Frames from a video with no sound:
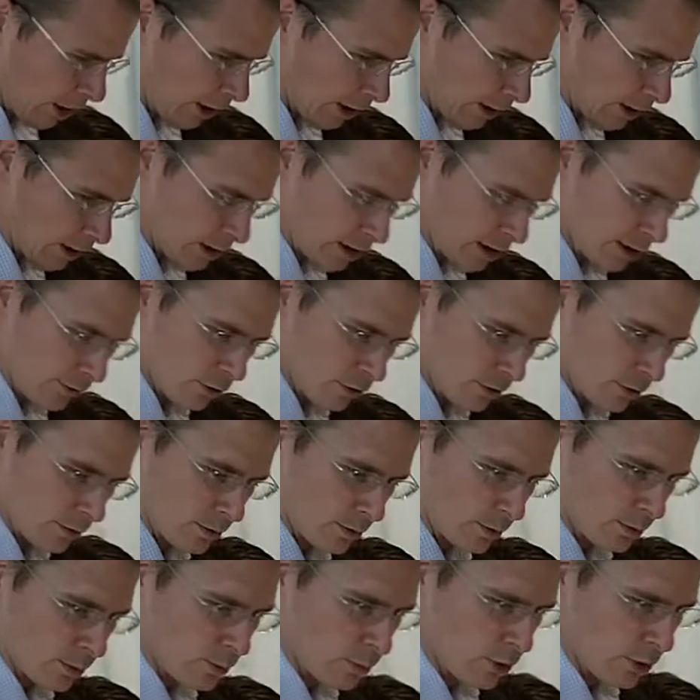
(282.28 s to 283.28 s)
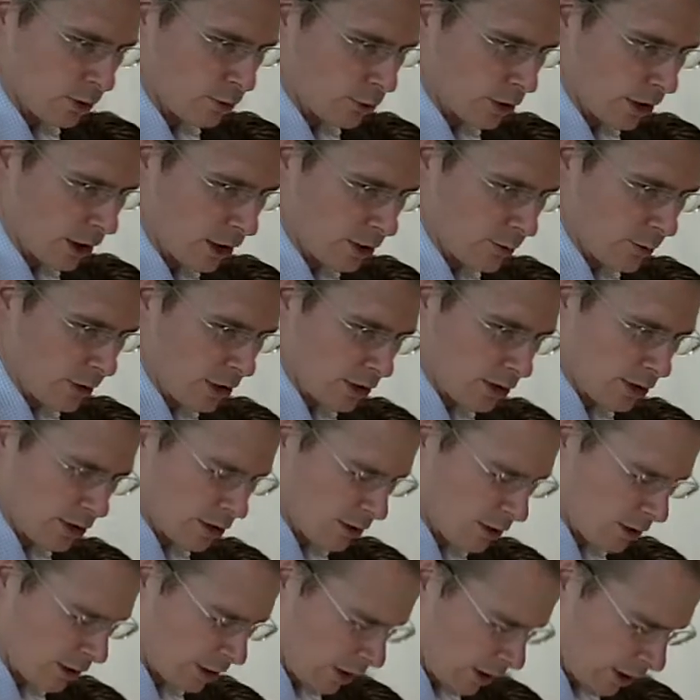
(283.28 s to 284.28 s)
I can even move around to make
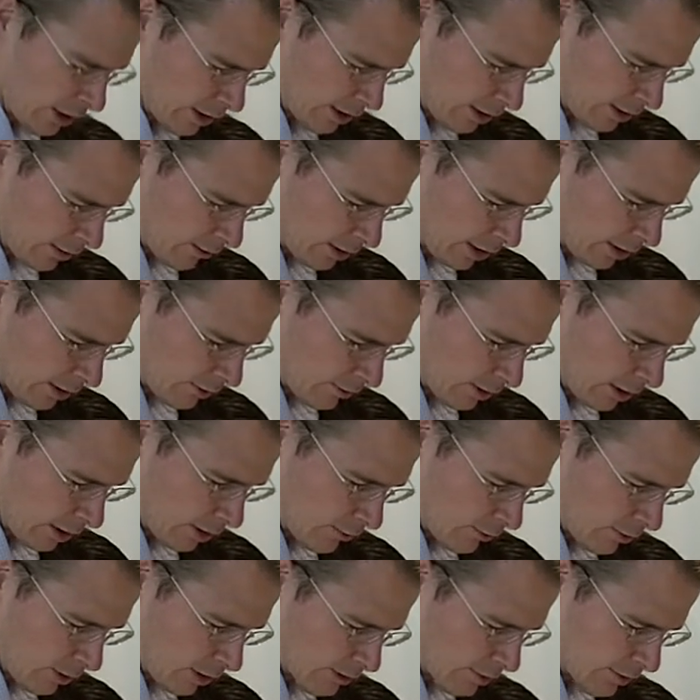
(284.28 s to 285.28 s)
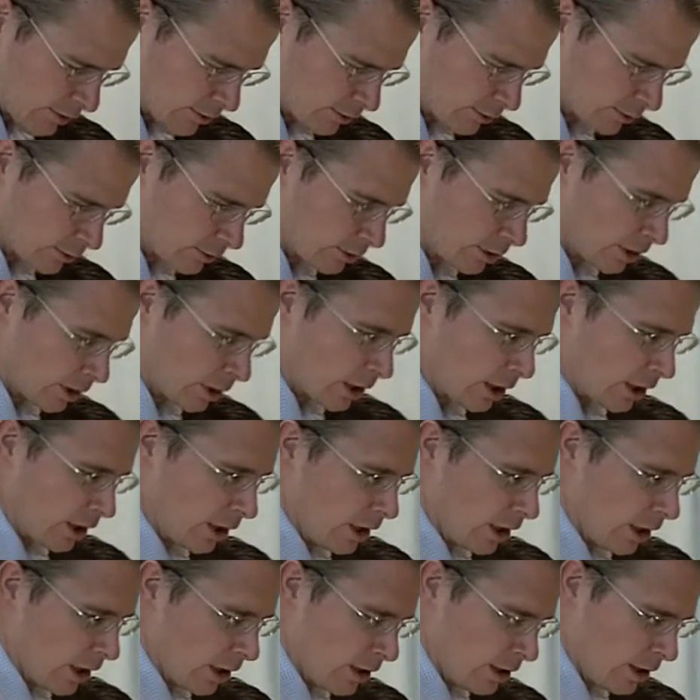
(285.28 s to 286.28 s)
sure I get right where I want to.
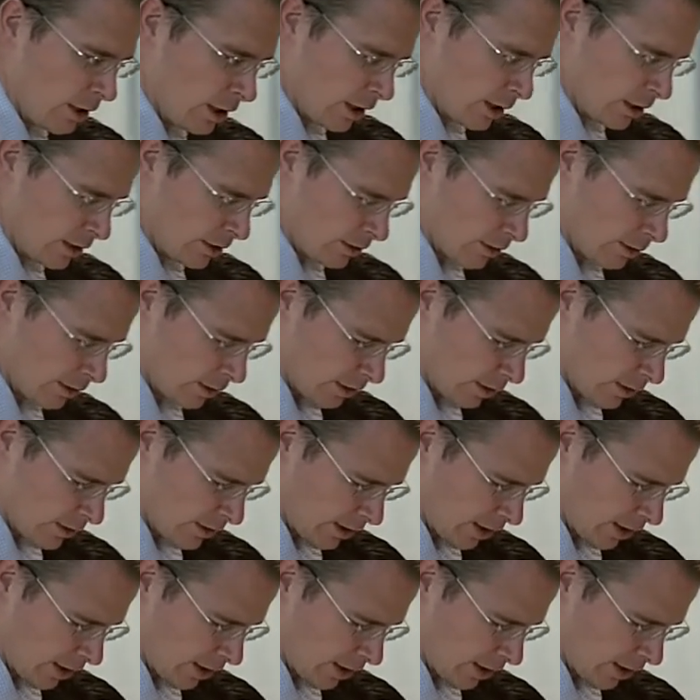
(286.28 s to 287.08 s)
And then the